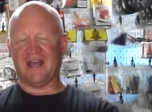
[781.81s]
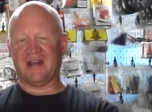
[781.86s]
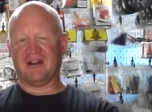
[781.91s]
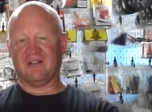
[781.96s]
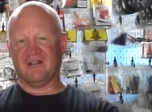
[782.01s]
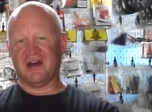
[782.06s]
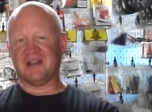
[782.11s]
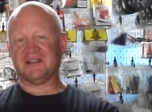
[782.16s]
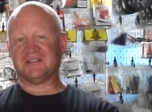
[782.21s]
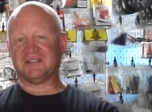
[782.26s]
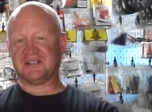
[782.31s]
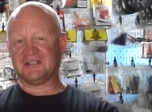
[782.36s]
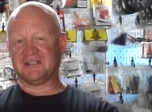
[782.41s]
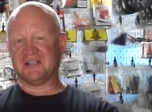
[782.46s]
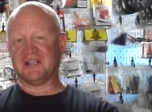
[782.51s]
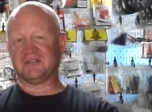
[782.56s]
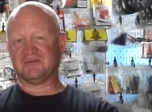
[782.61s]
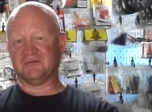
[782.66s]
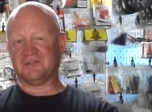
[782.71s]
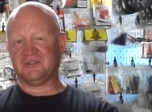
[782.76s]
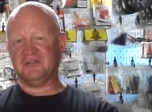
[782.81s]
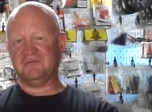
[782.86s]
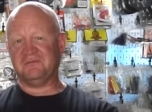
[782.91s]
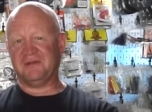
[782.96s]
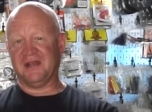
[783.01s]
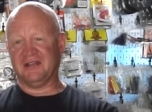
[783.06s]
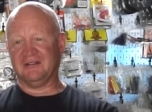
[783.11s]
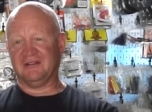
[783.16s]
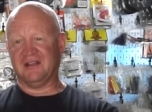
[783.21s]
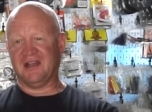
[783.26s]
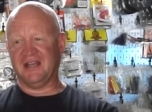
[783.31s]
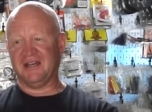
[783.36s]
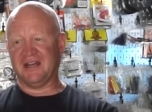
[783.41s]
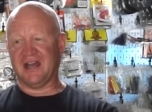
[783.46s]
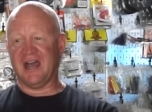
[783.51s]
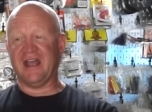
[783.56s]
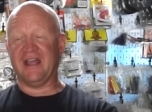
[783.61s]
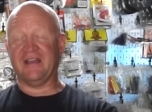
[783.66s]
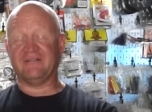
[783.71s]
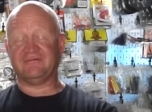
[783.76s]
had a lot of success with 2-pound line.
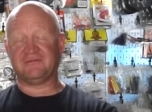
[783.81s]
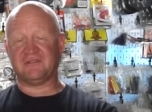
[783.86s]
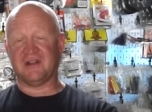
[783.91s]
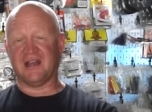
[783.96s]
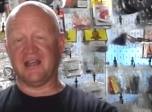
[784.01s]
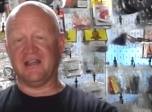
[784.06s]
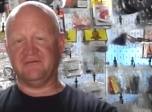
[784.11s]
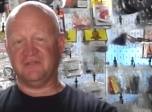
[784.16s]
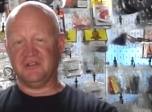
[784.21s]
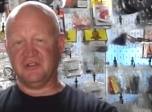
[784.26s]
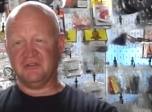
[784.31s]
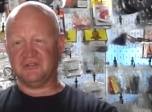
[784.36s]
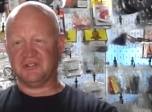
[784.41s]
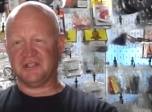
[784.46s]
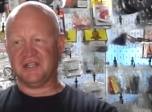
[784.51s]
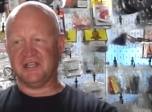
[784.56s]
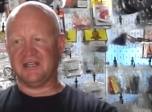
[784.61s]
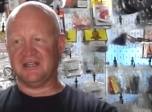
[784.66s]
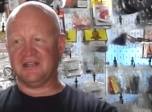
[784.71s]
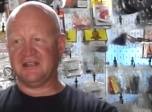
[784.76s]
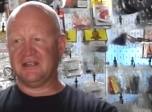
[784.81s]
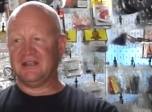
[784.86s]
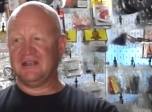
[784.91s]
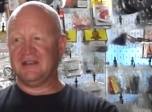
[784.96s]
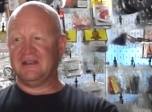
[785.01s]
I have used it.